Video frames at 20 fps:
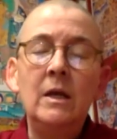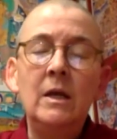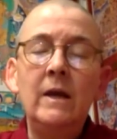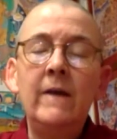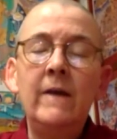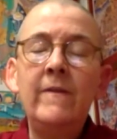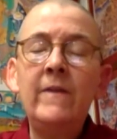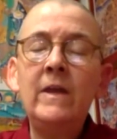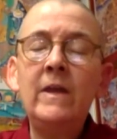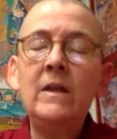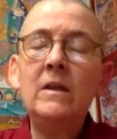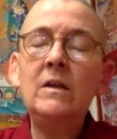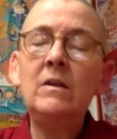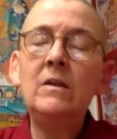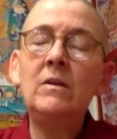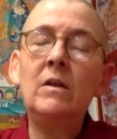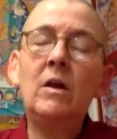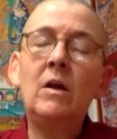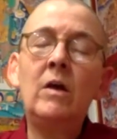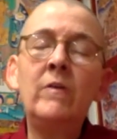And then
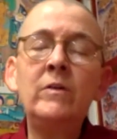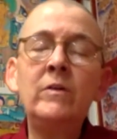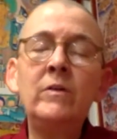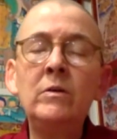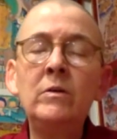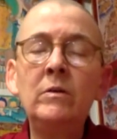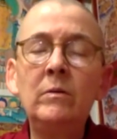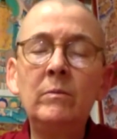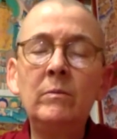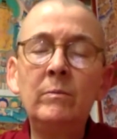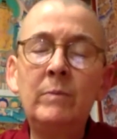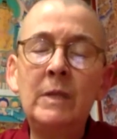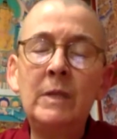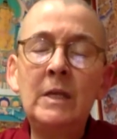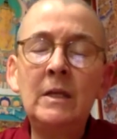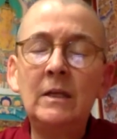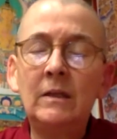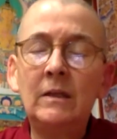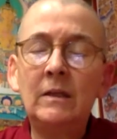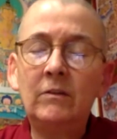other
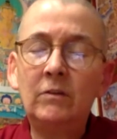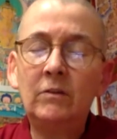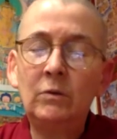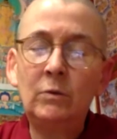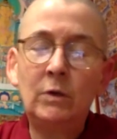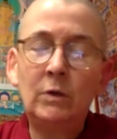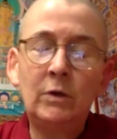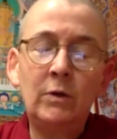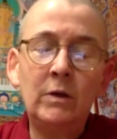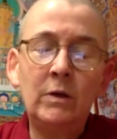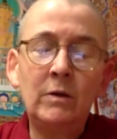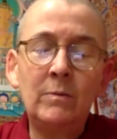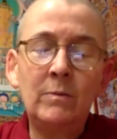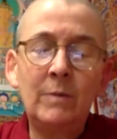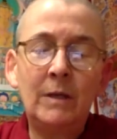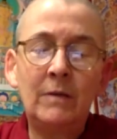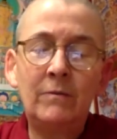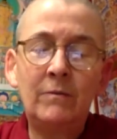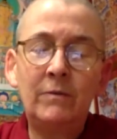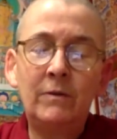beings who are going to
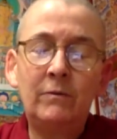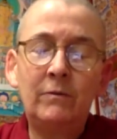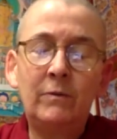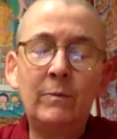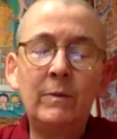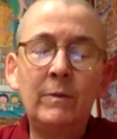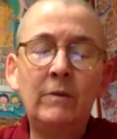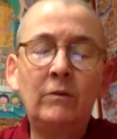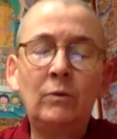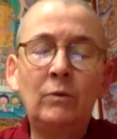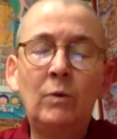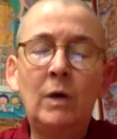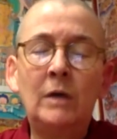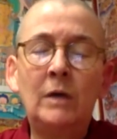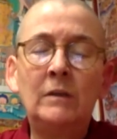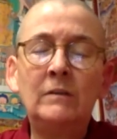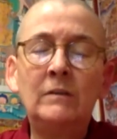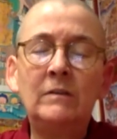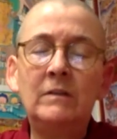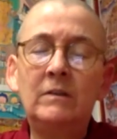benefit from these
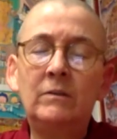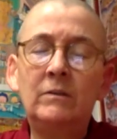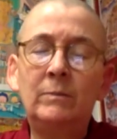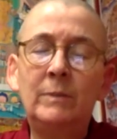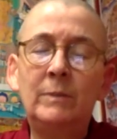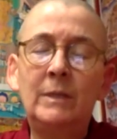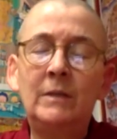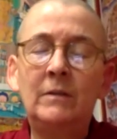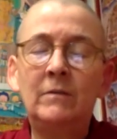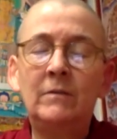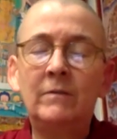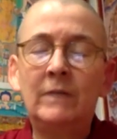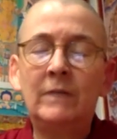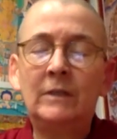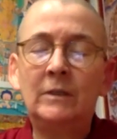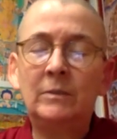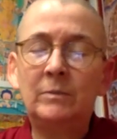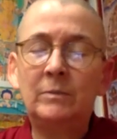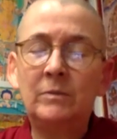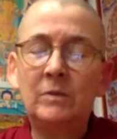qualities being
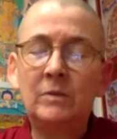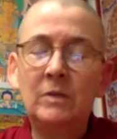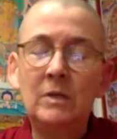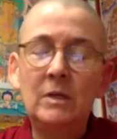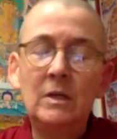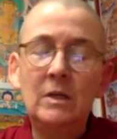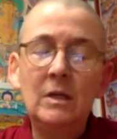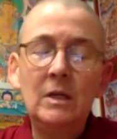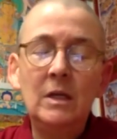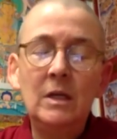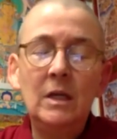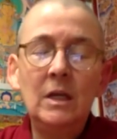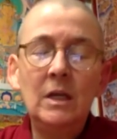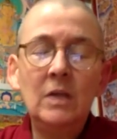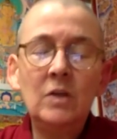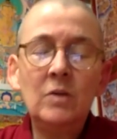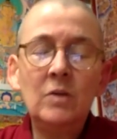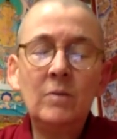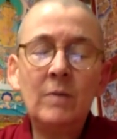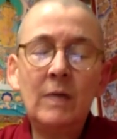developed in
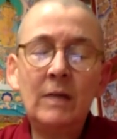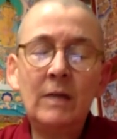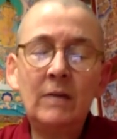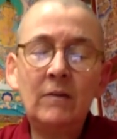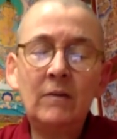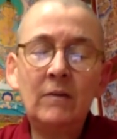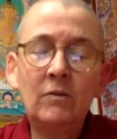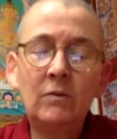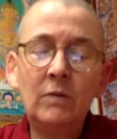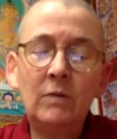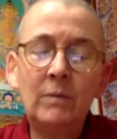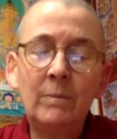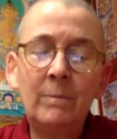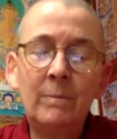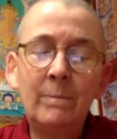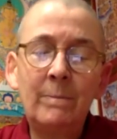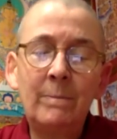your mind stream,